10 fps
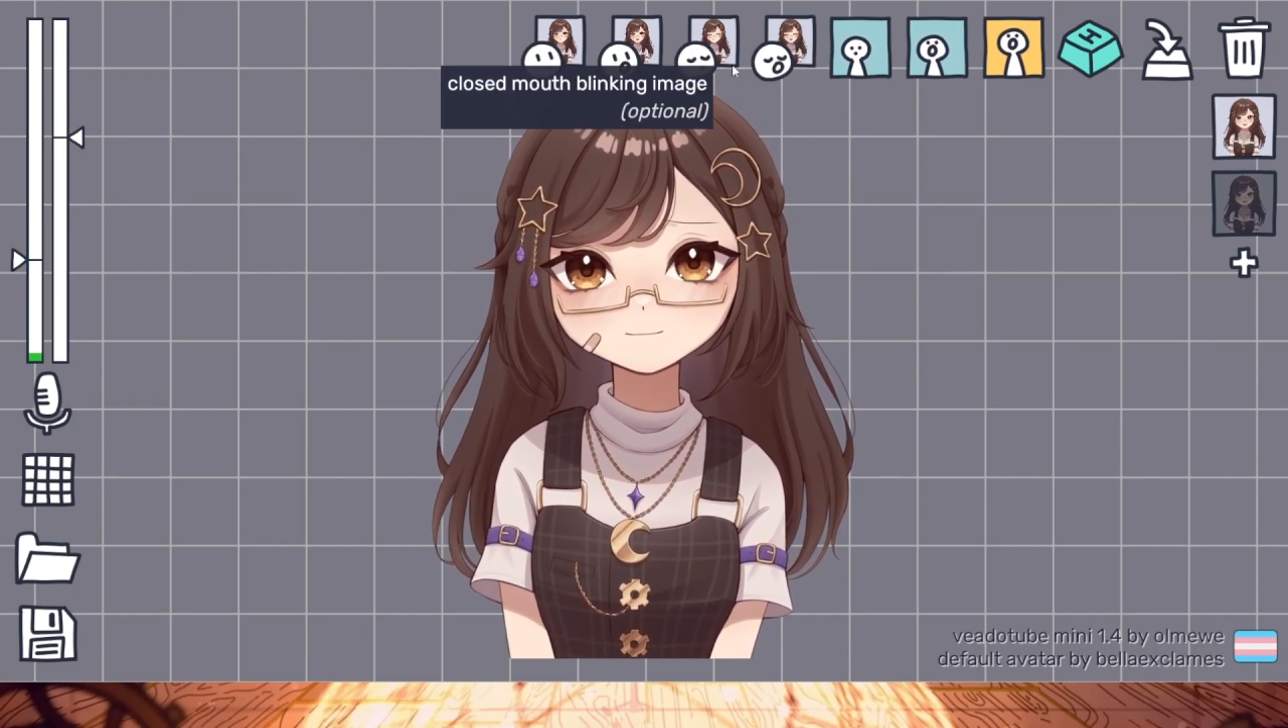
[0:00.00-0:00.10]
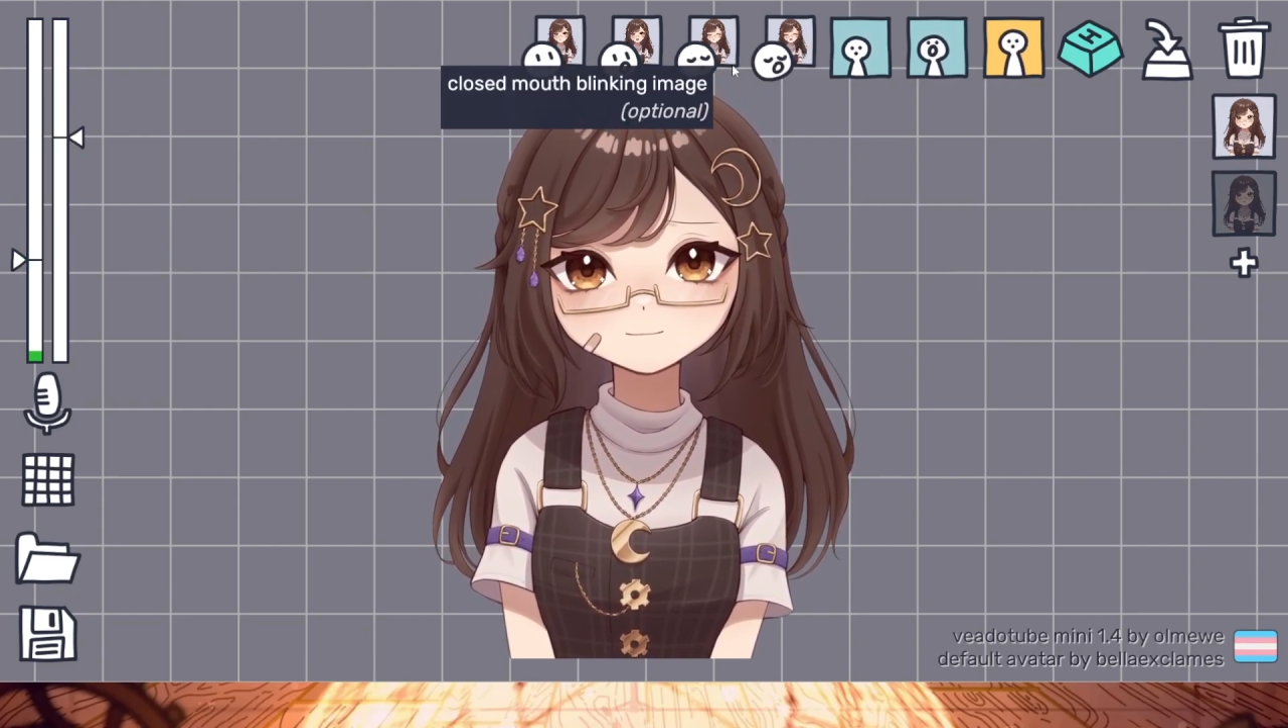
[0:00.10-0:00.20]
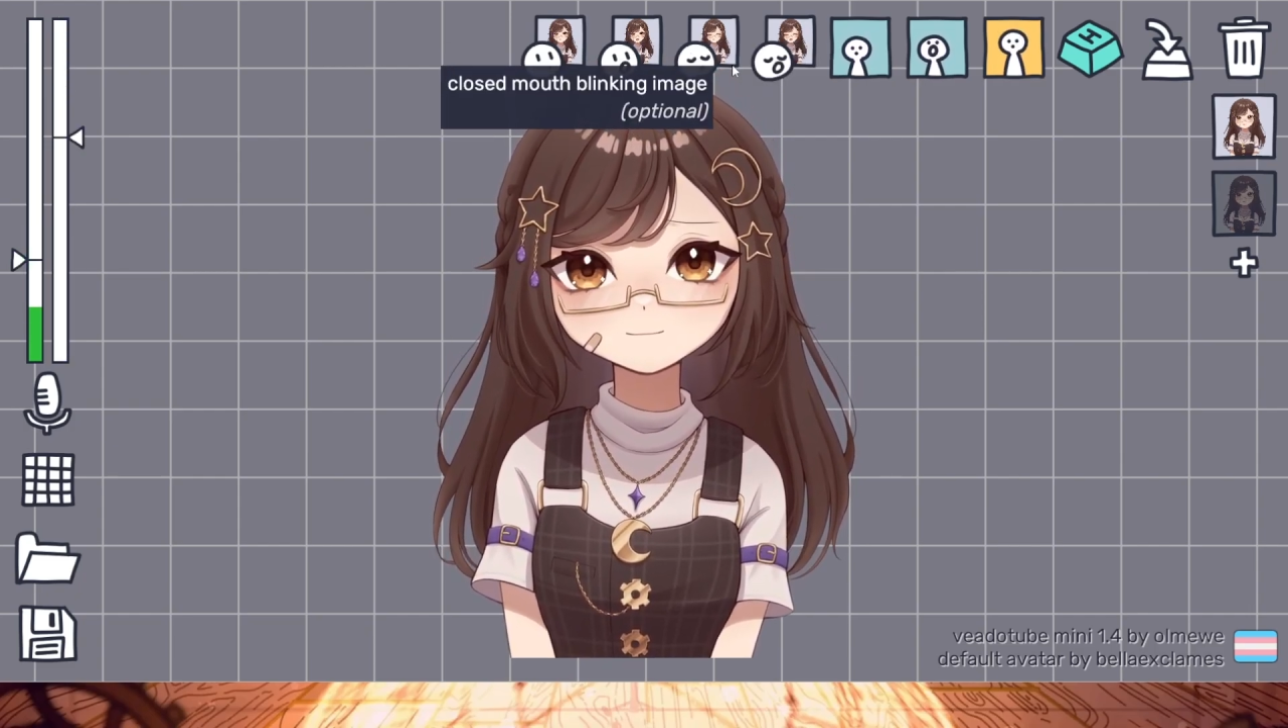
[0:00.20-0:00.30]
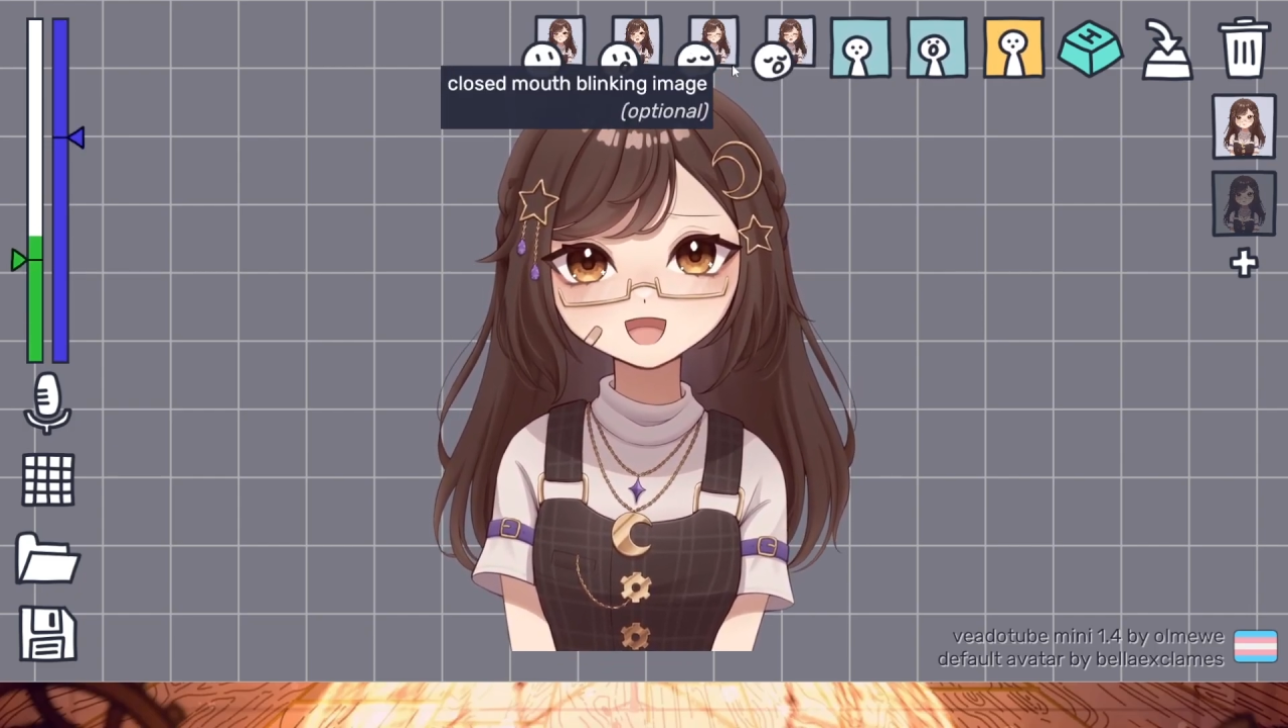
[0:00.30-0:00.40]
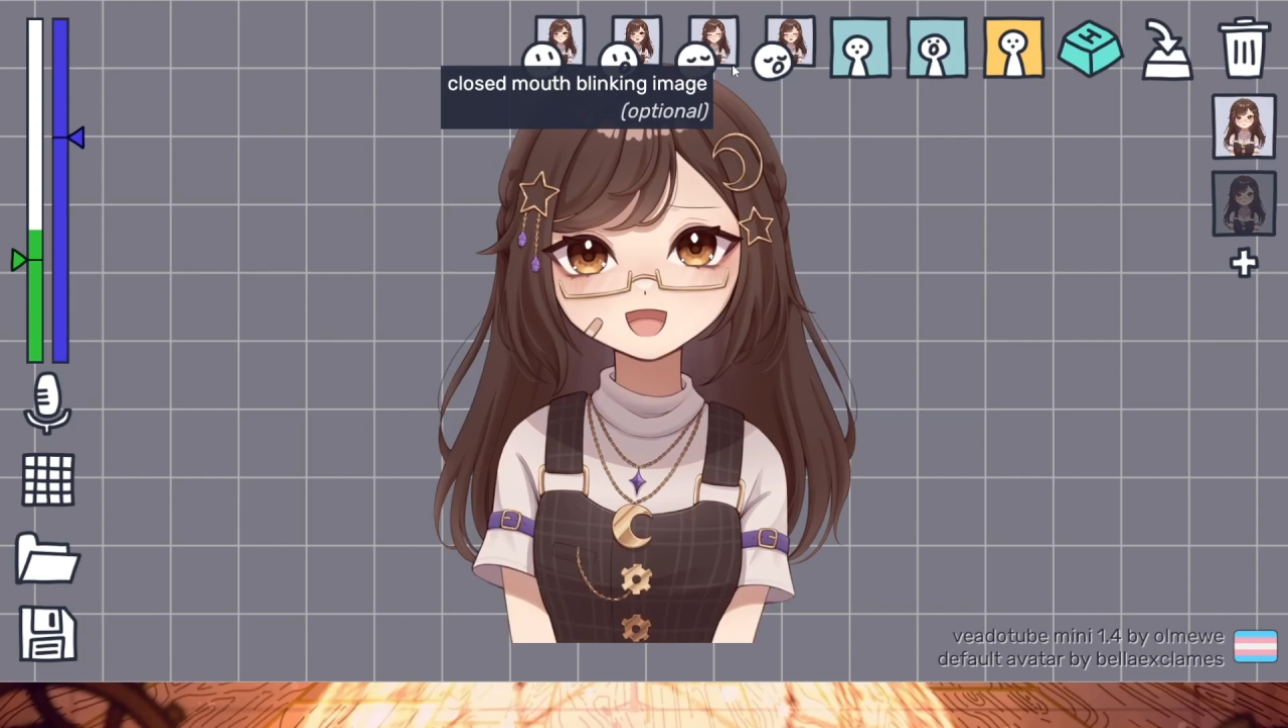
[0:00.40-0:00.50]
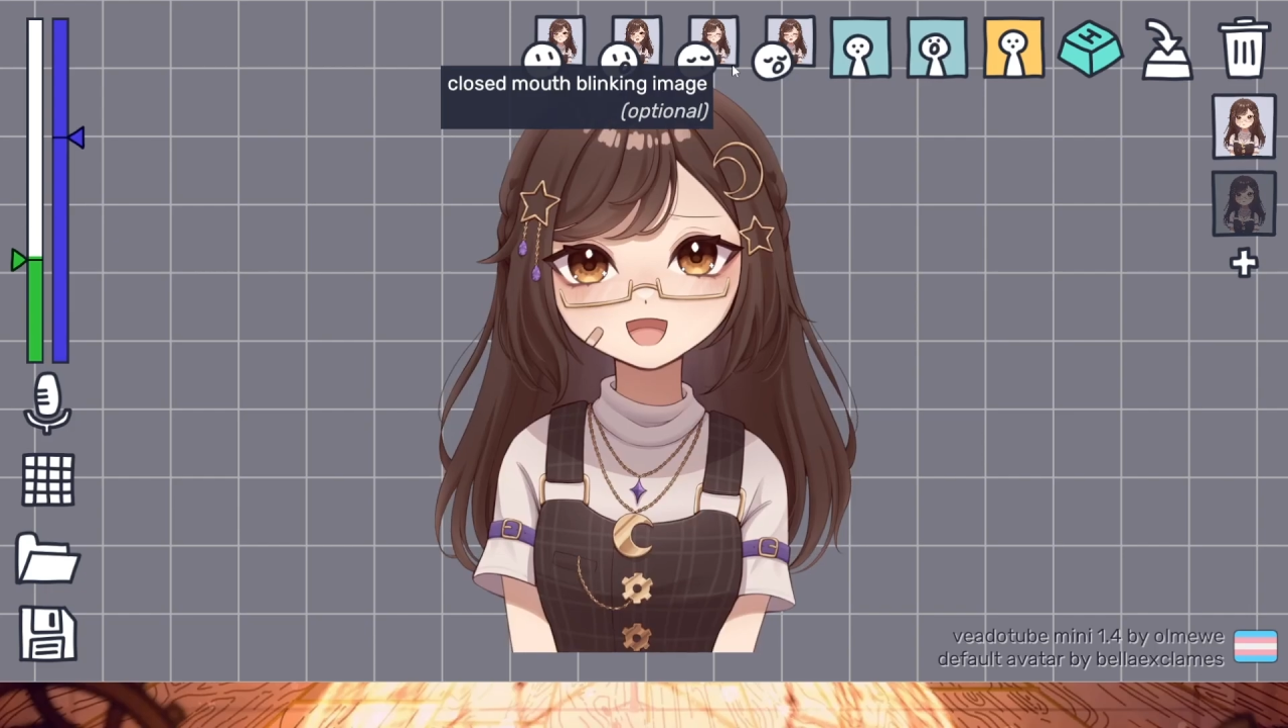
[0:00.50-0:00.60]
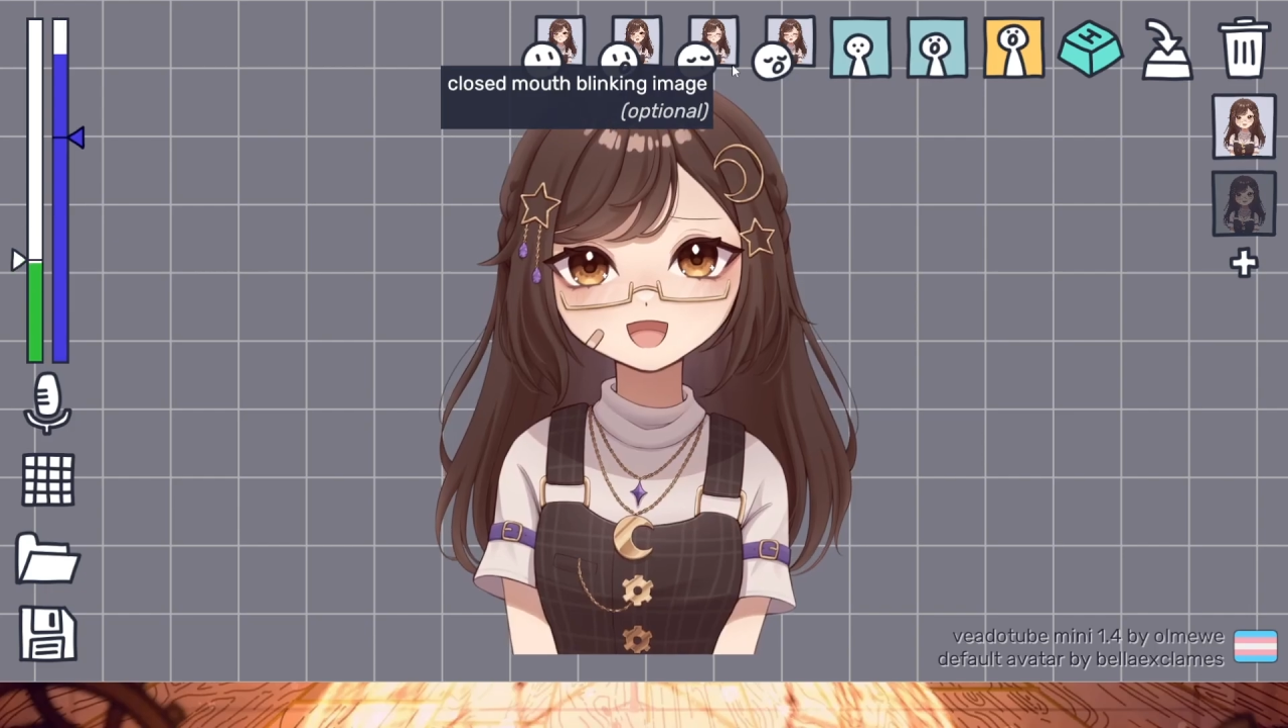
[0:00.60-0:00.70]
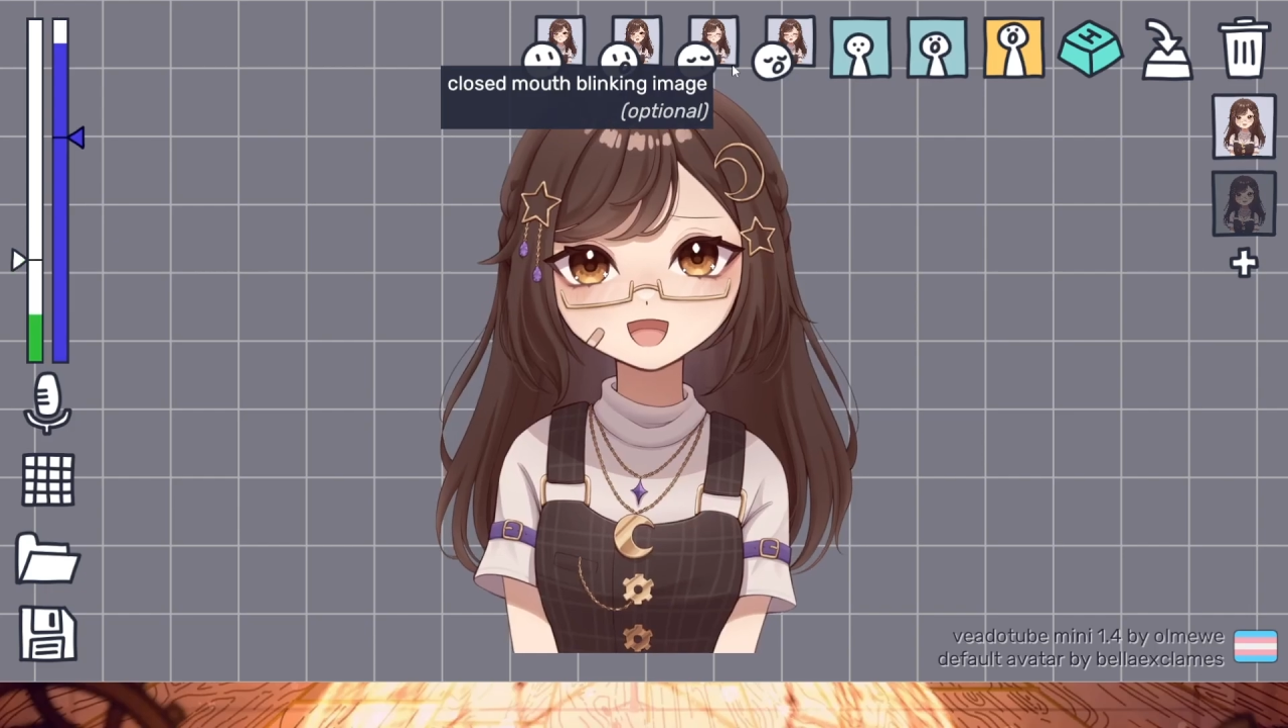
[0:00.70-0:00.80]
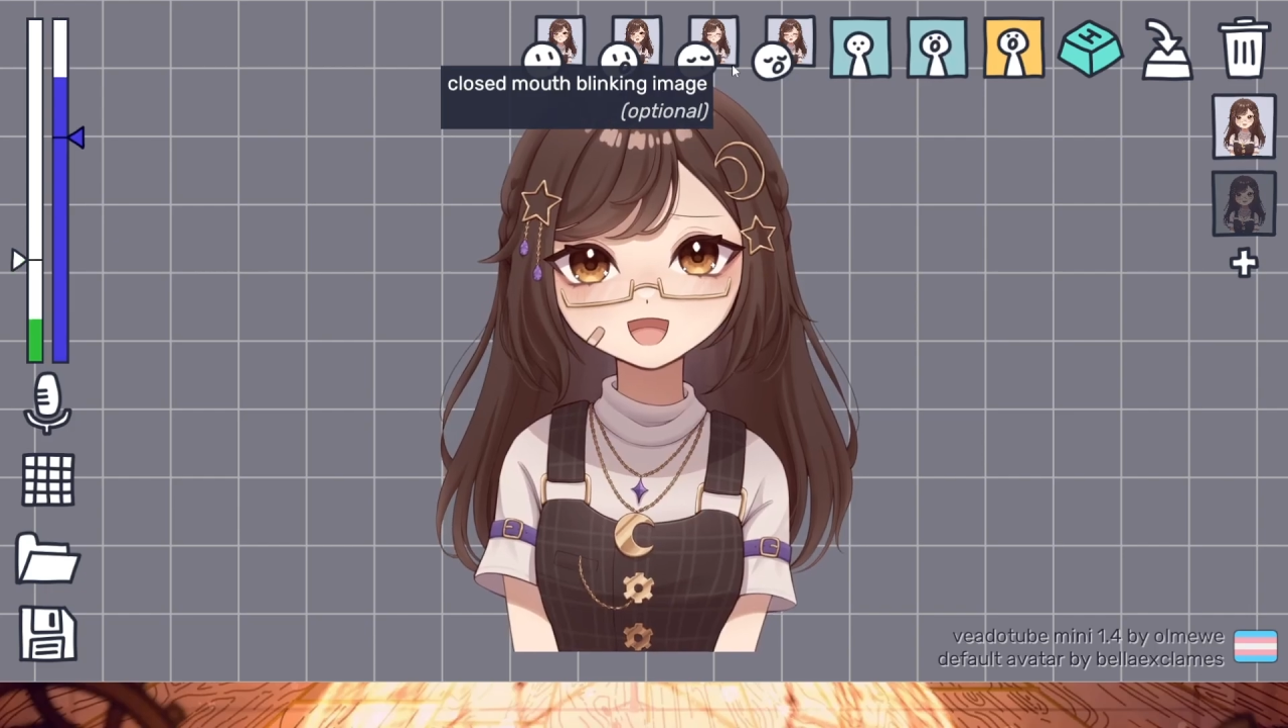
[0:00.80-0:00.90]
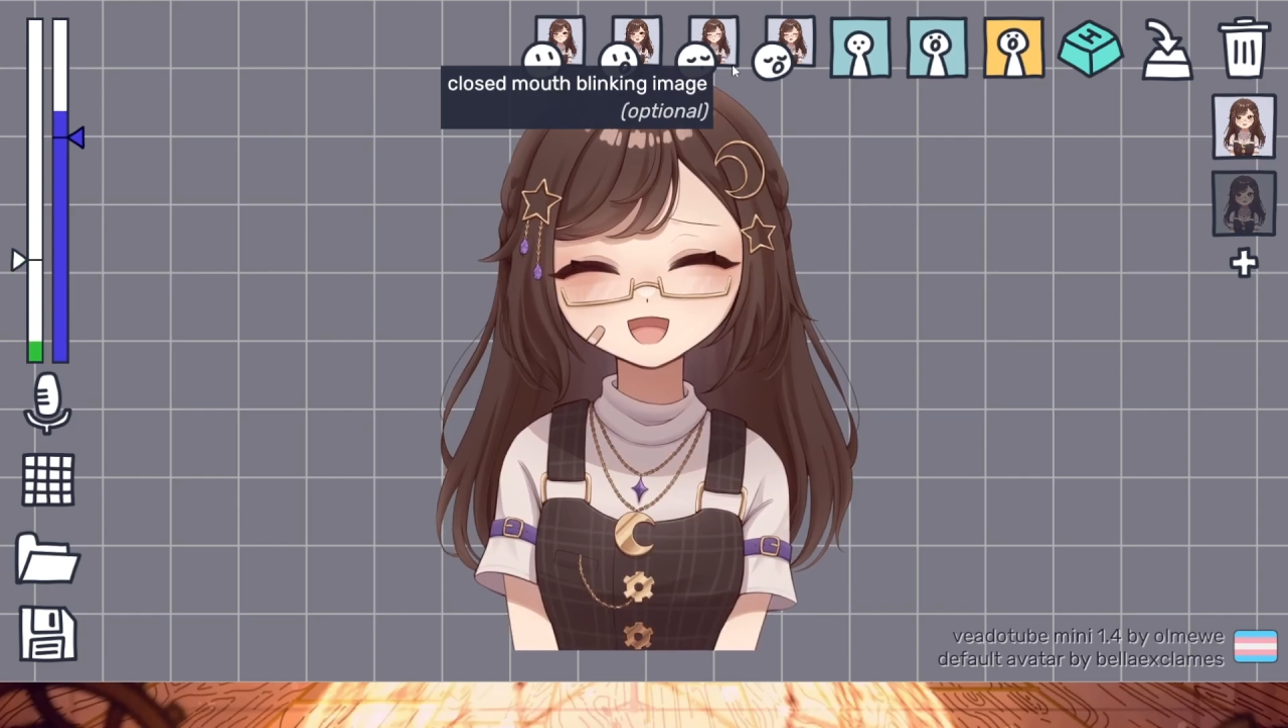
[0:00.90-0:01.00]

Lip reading: closed